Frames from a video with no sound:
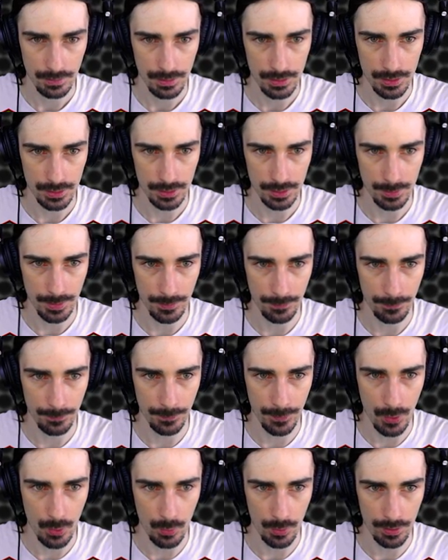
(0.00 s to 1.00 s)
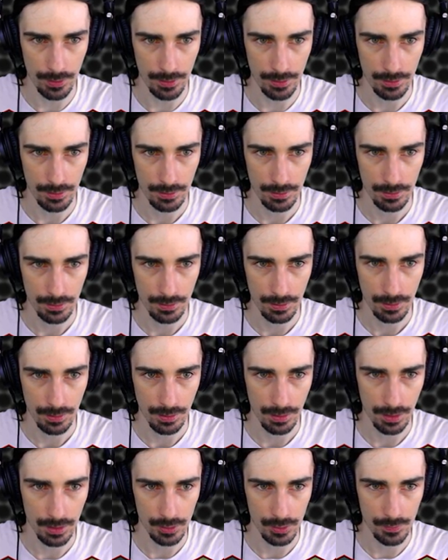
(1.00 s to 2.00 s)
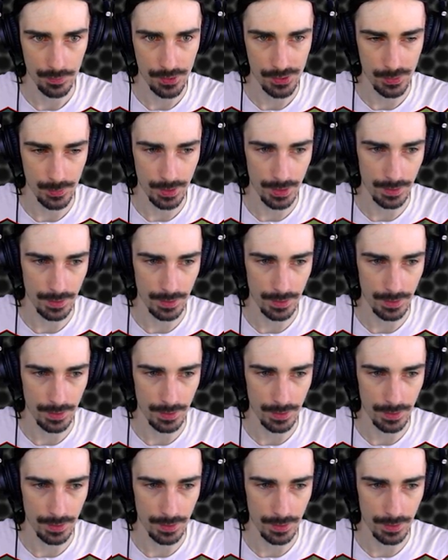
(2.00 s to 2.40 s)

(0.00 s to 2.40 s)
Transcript: It's a little bit forward. I don't know if there's a